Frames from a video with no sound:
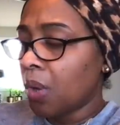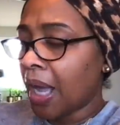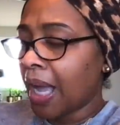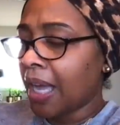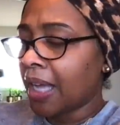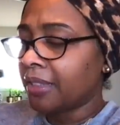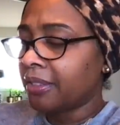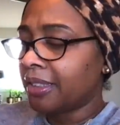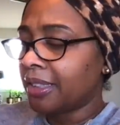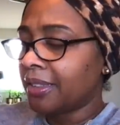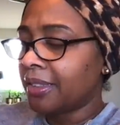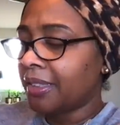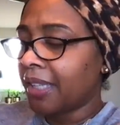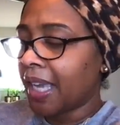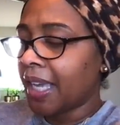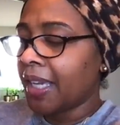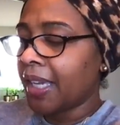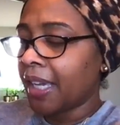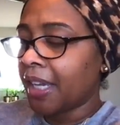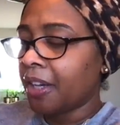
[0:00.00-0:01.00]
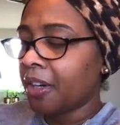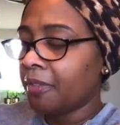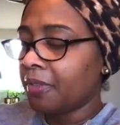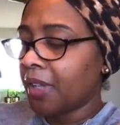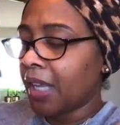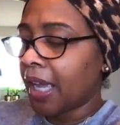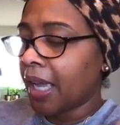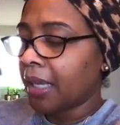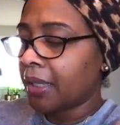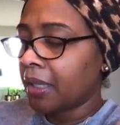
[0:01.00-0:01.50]
how to take care of
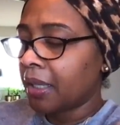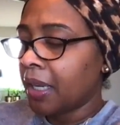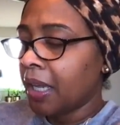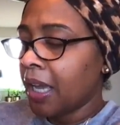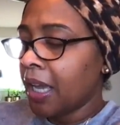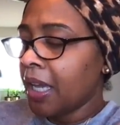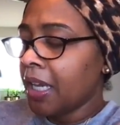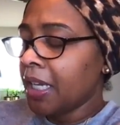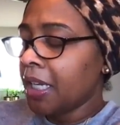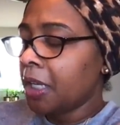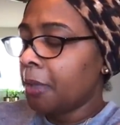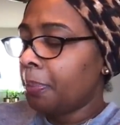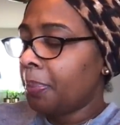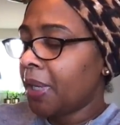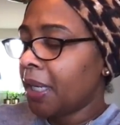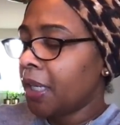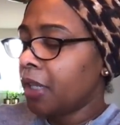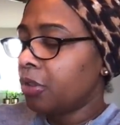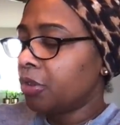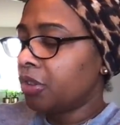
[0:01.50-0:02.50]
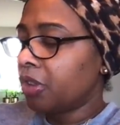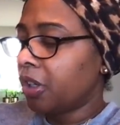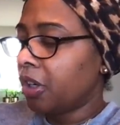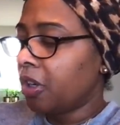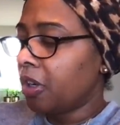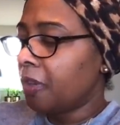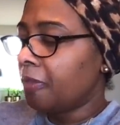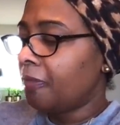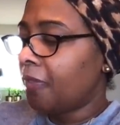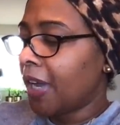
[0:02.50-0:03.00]
that. He appealed to
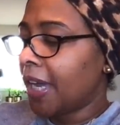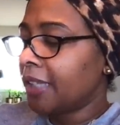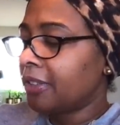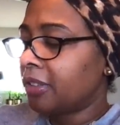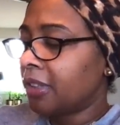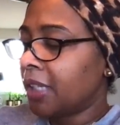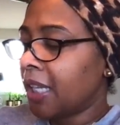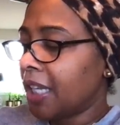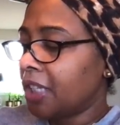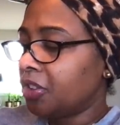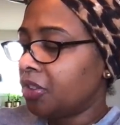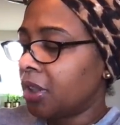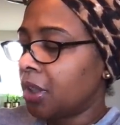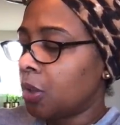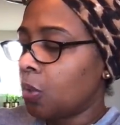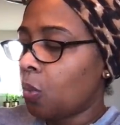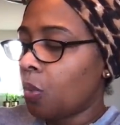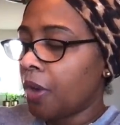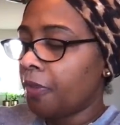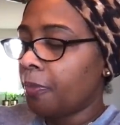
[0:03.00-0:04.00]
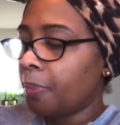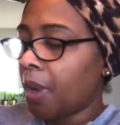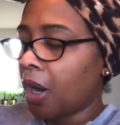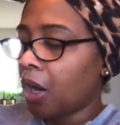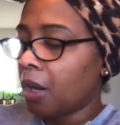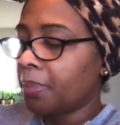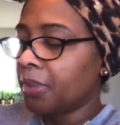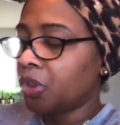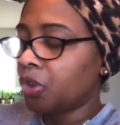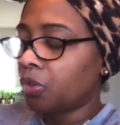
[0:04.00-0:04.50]
her fascination with
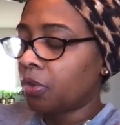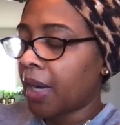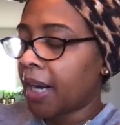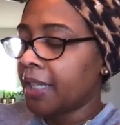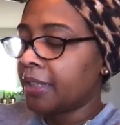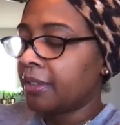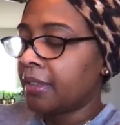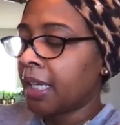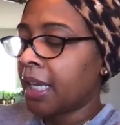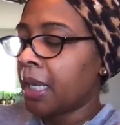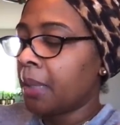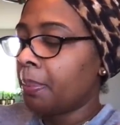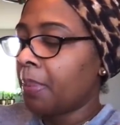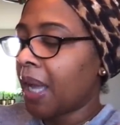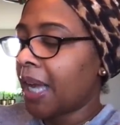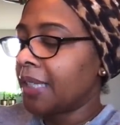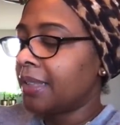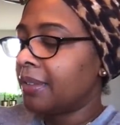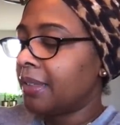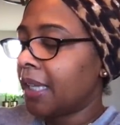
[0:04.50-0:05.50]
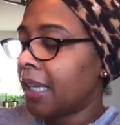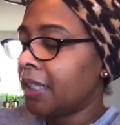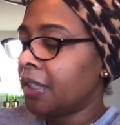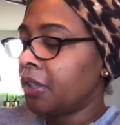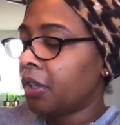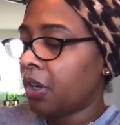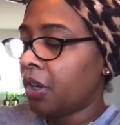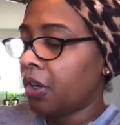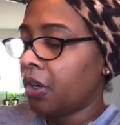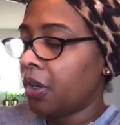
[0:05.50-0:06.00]
Barbara Streisand by
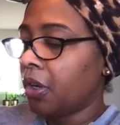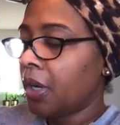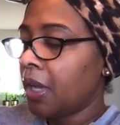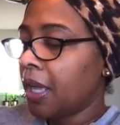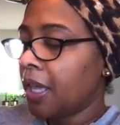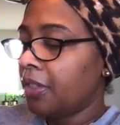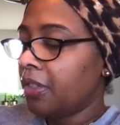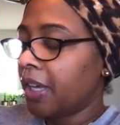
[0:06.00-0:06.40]
telling her